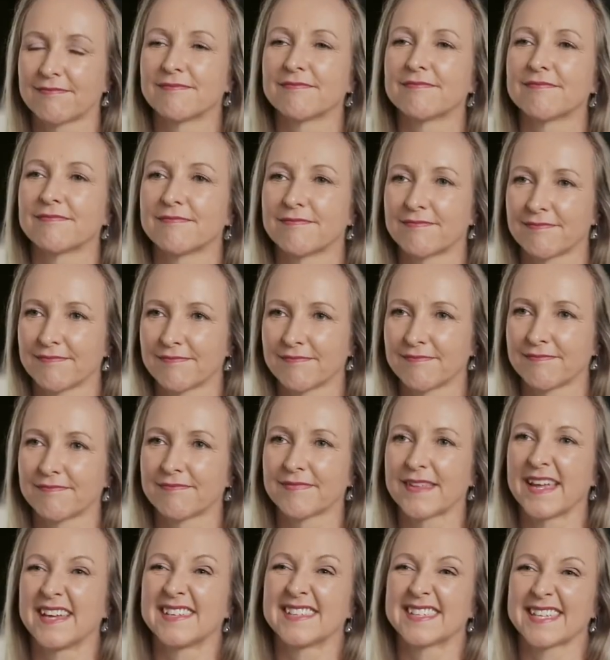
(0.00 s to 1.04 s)
is.
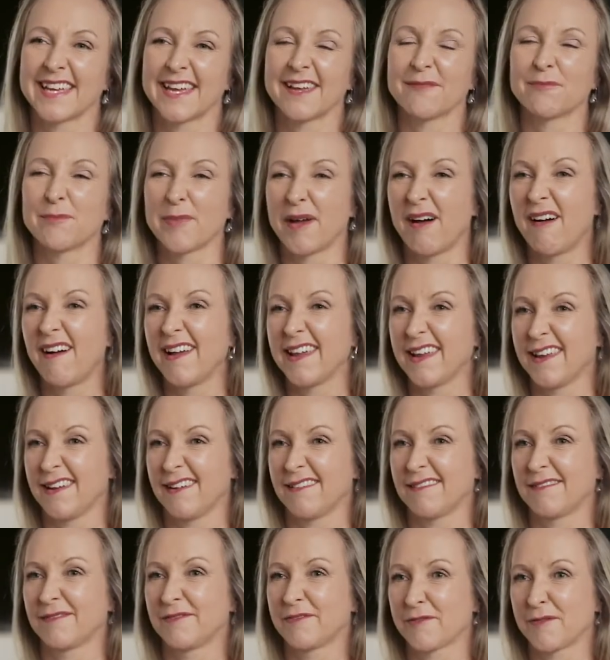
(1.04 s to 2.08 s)
And to get
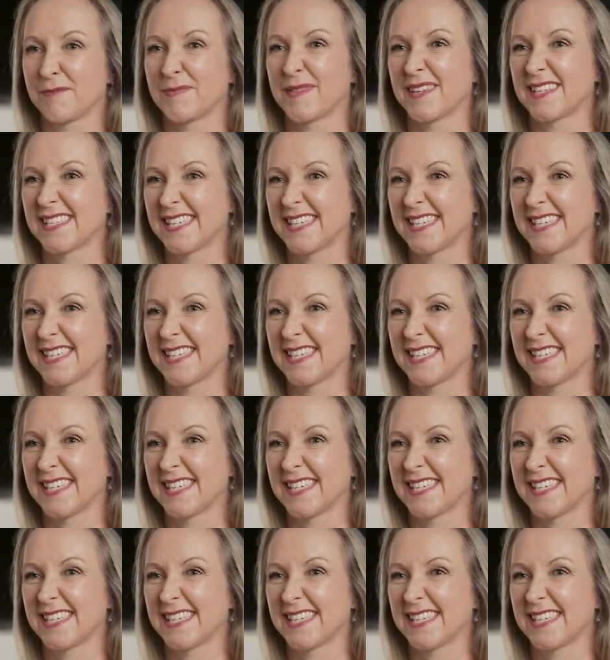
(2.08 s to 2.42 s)
buy-in from the